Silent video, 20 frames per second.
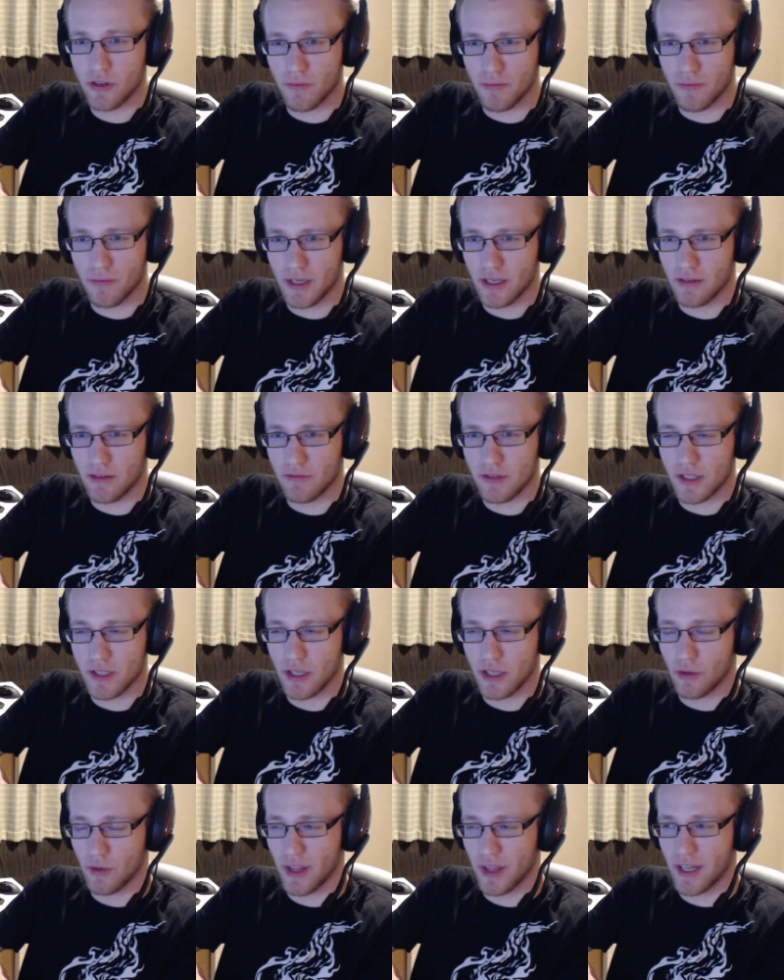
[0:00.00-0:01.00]
could be
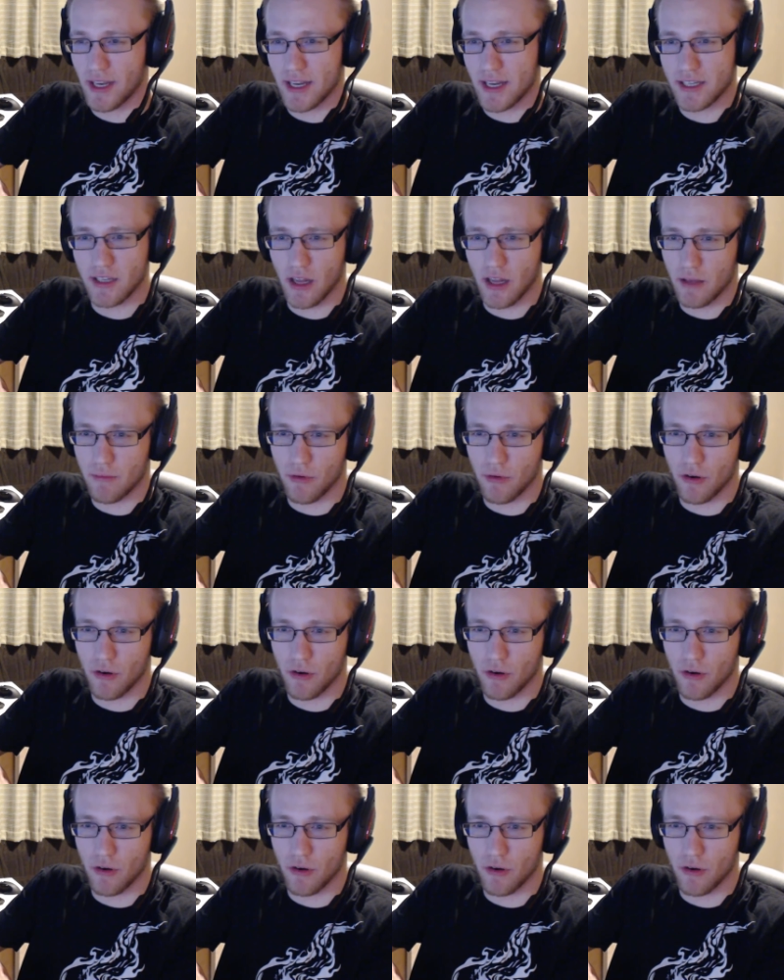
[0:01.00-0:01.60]
still then SLI